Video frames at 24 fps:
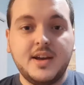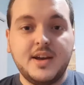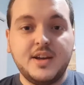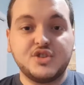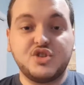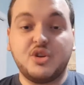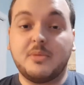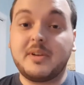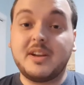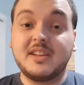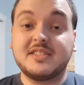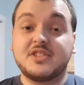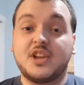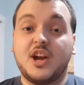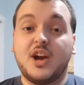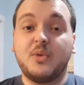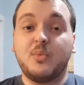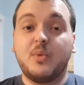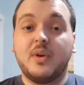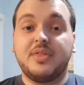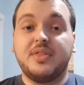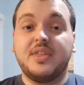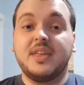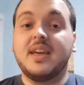So I'm going to start
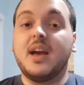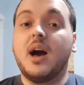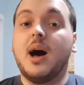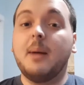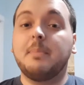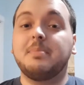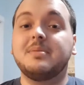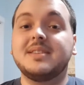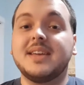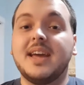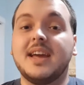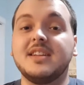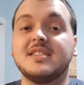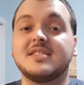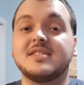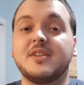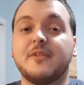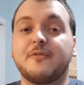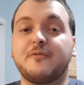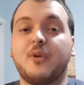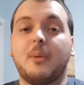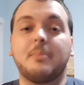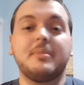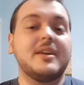with the updates
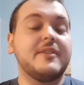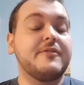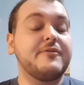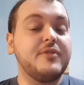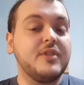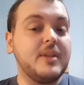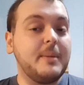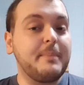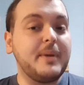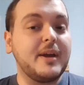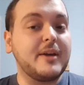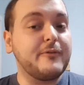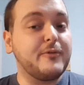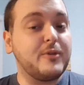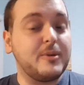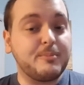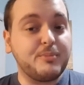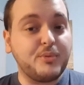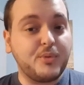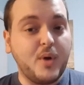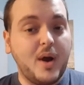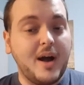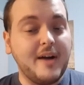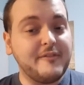from the Flipping for
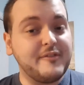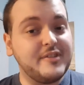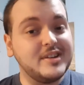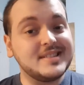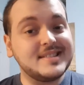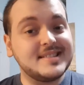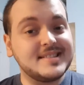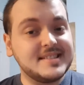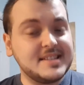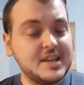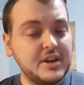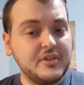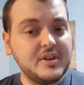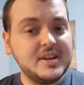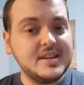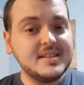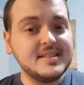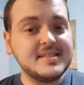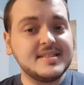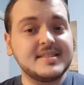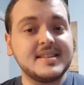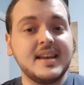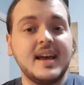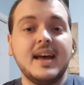Profit
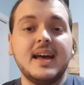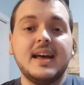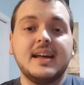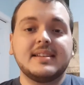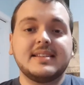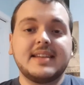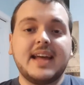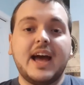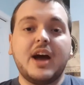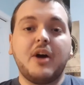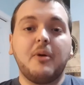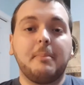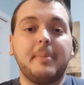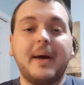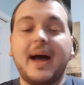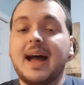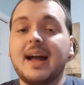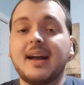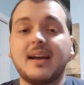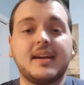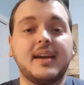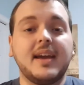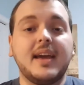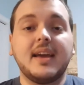series. Now,
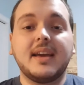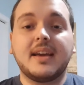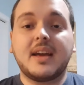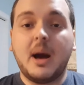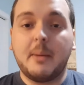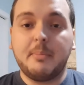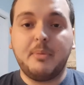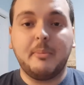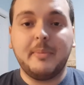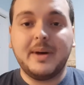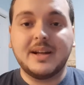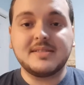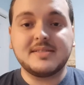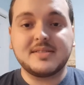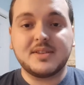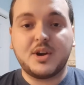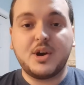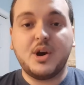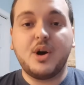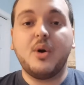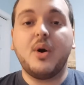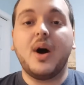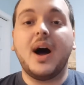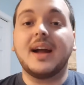back a couple months
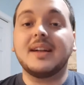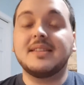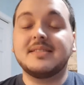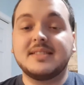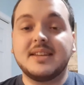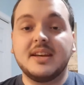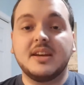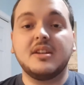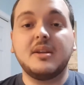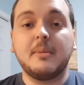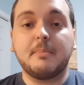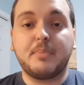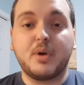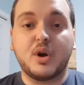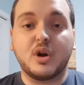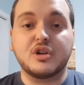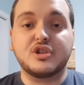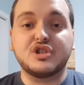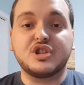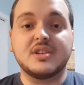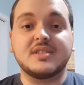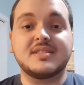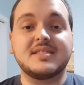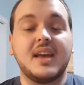ago, I did
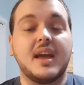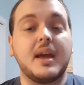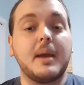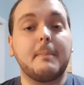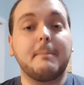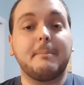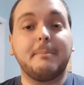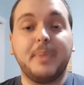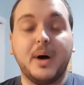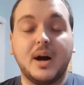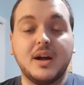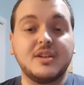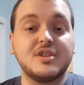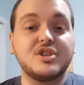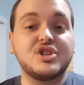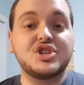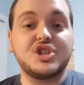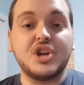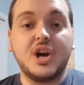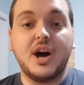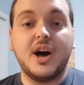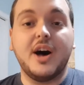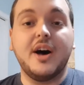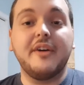purchase a
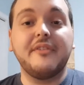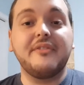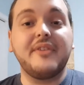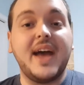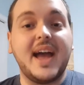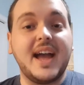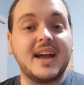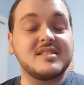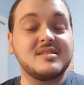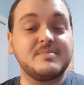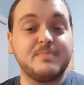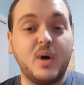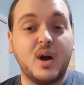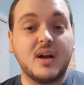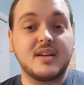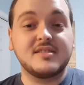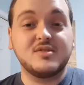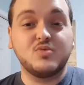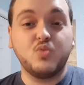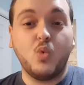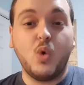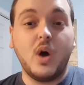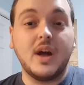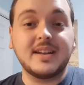bunch of
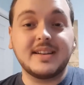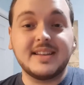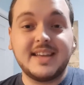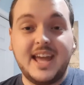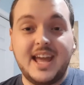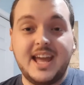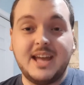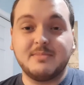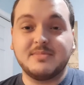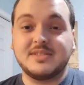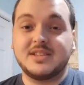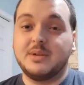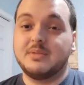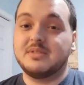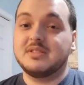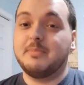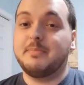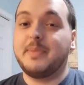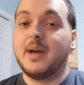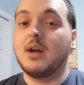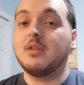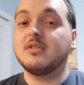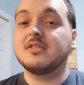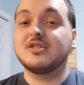Xbox One games. There was
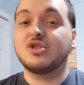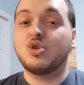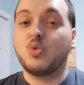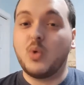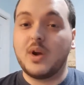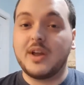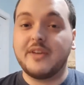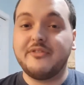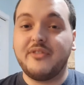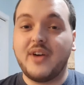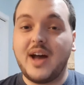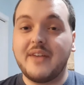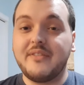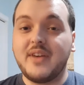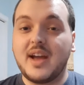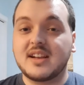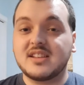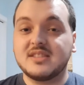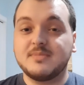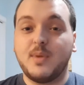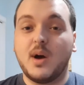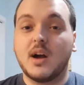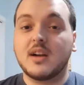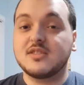about 25
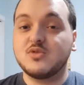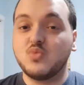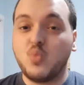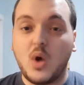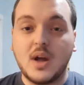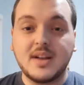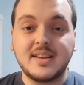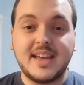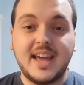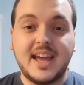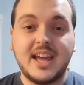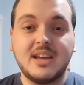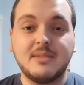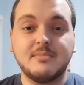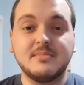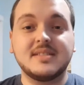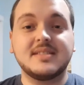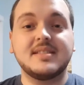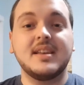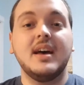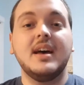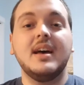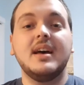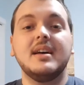Xbox One
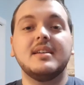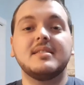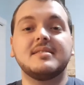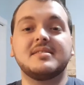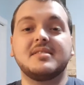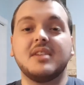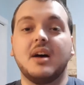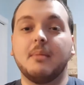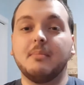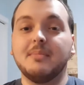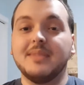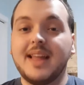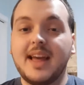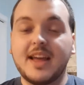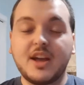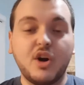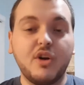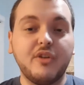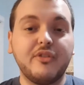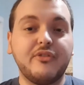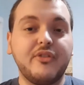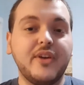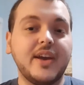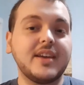games, some
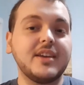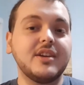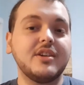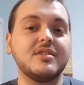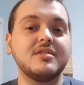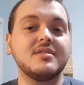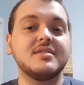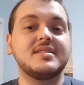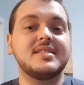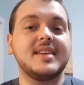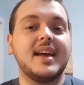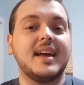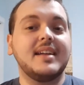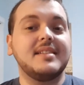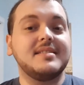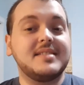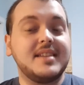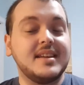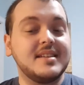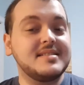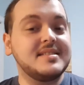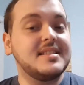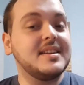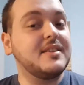Lego figures, and
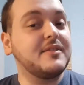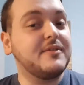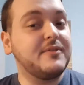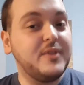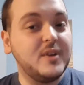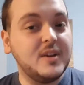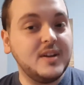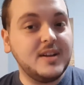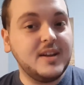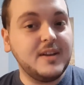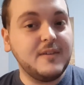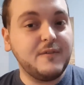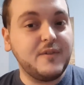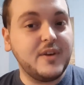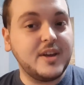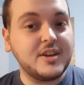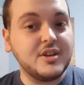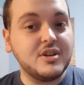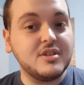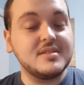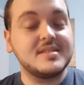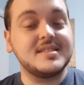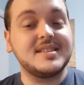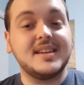Disney Infinity
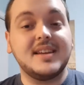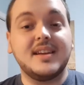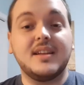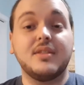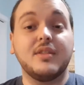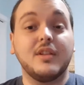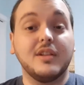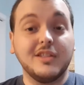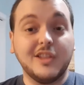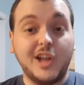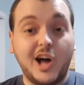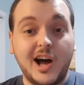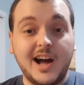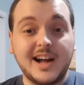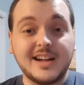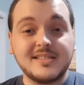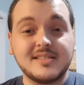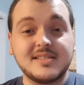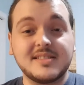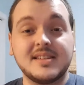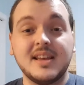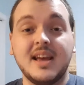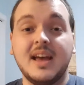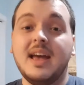figures in the
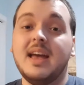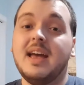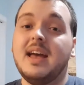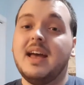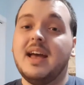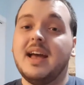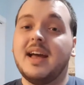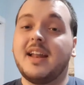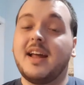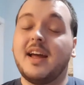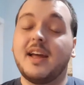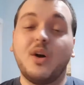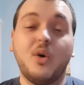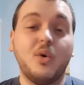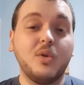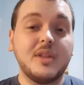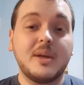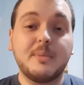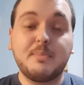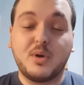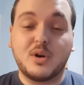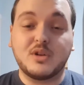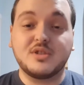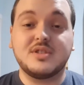lot, and I
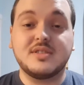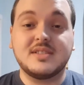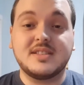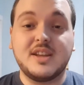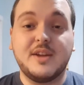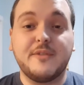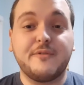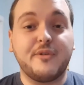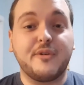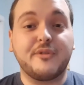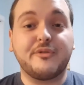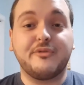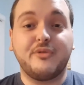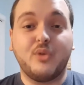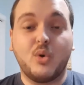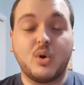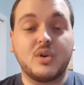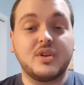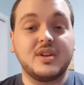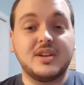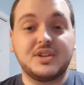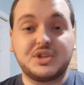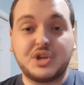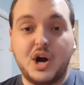only purchased it for
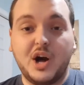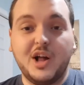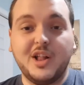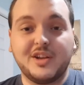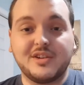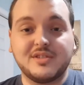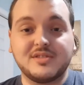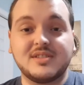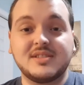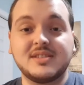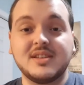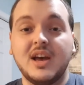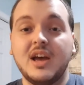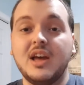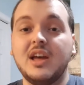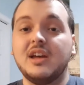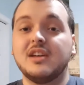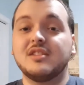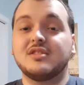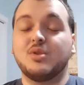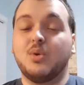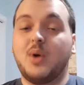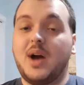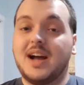$40.
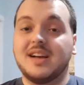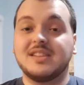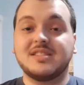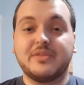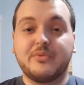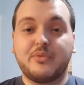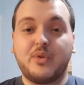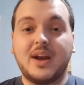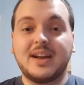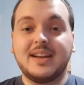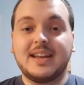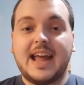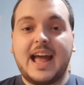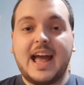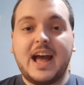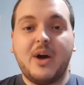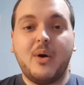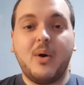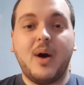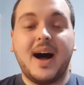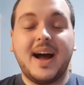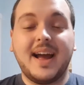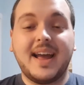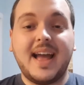So as of right
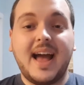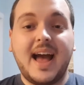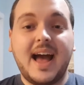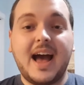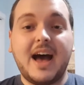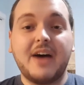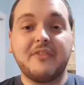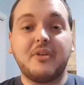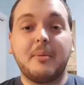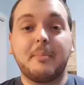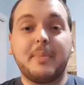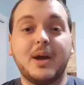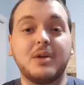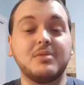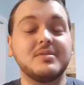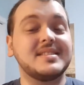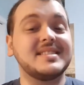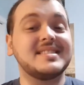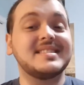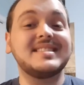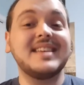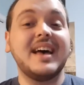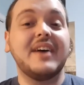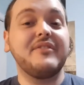now, I have about
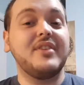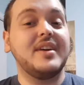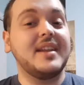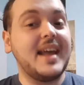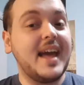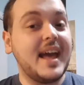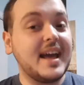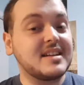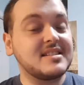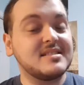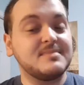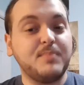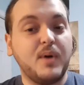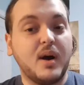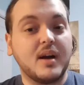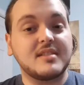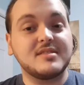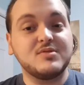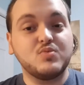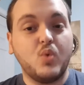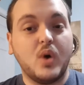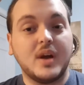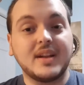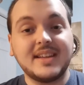seven
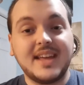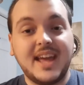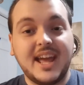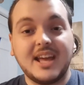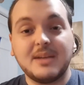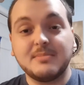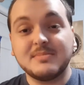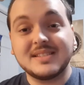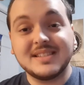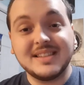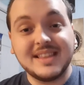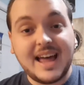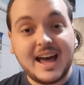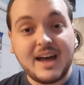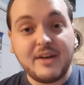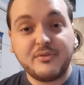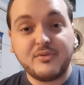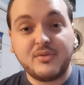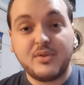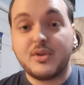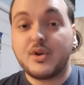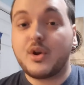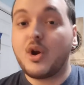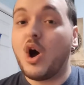Xbox One games
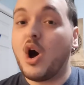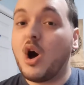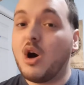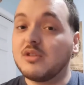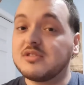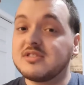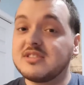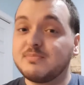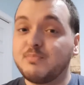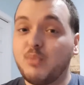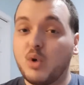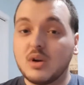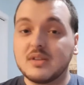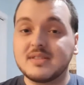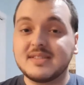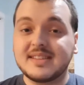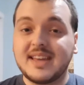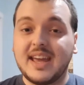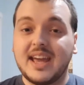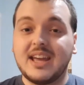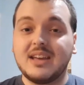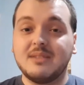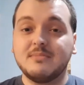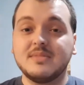left. They're all sports
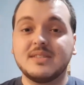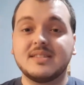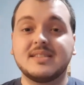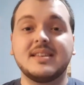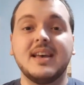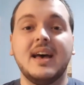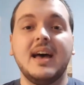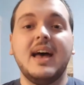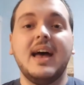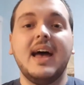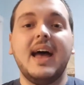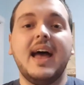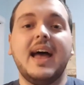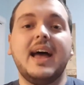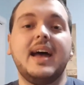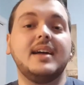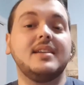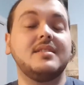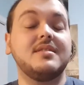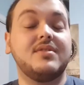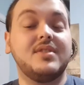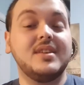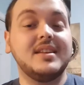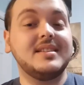games
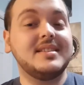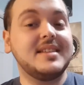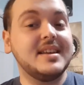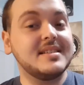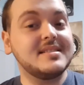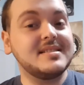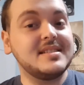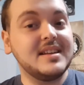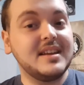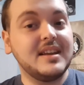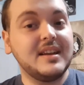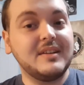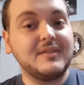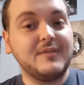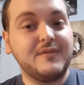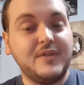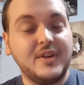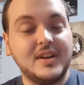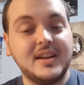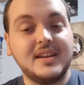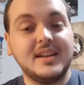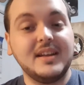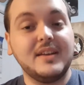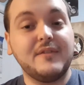and the Disney
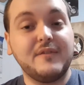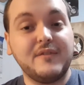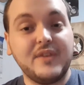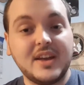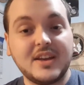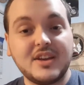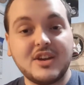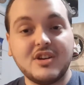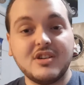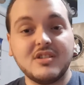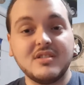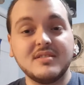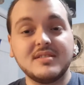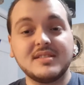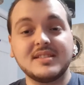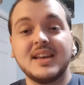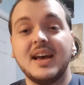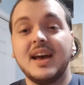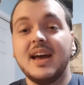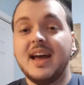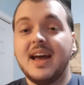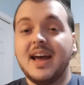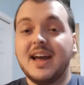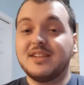Infinity figures.
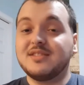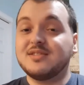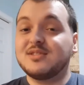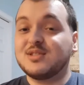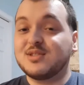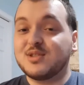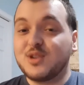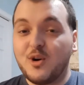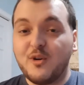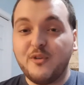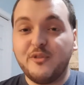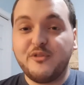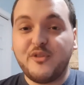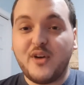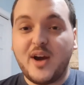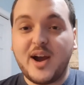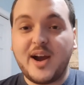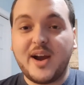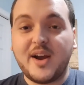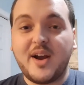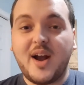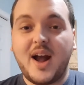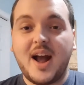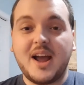And so
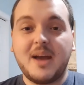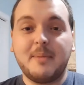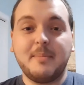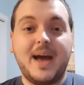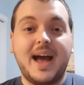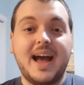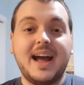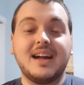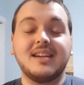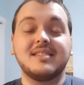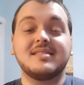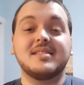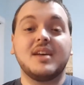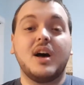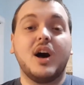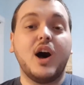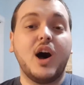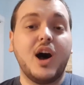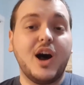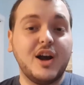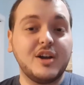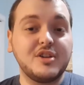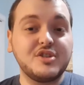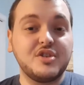far, I am at
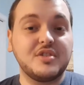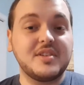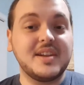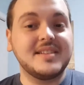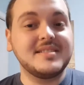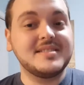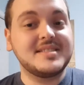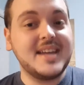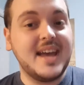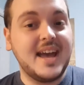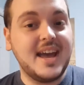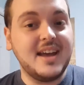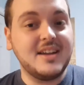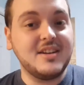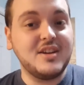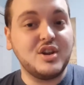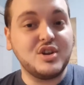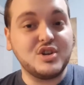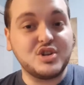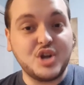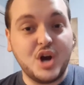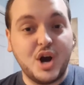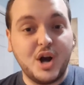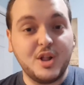
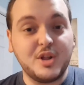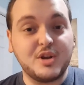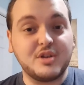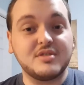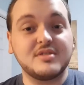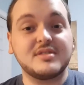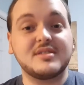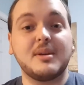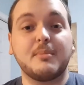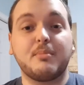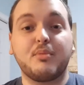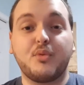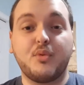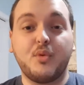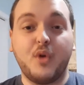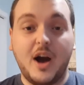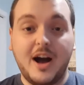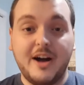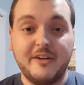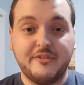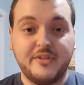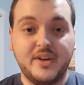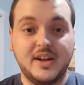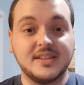$110
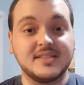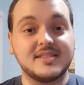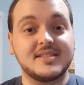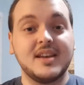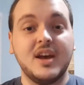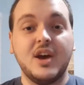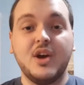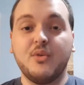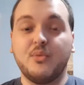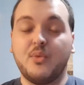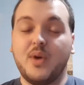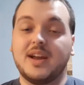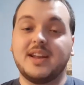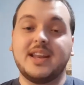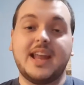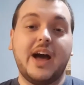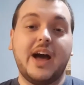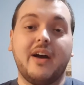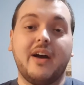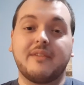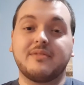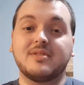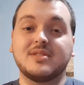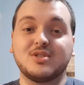profits. Right
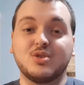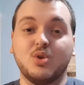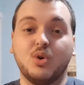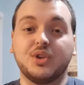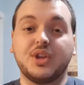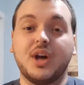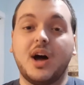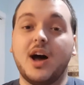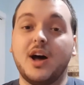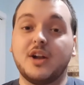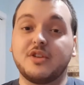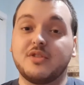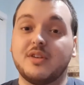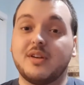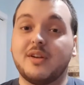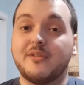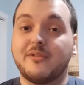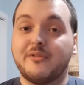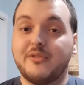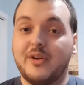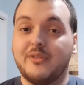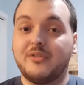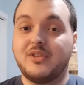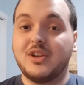I've sold
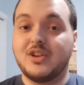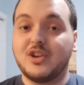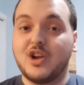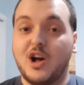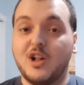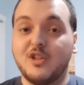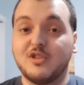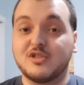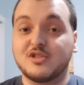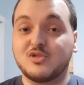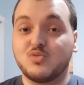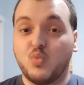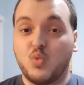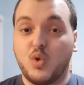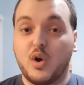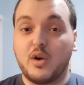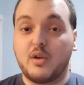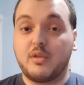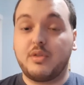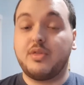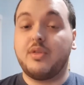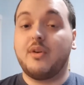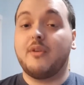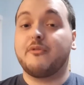$150
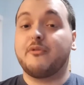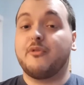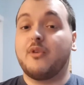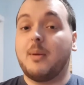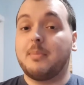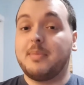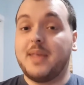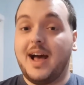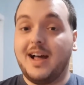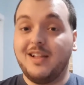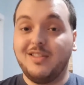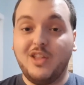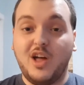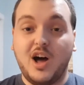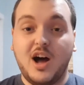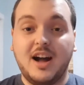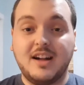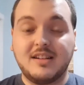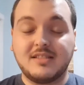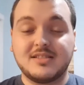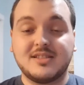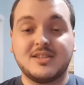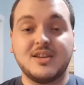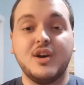worth from that
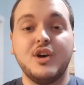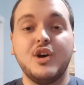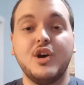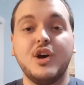lot.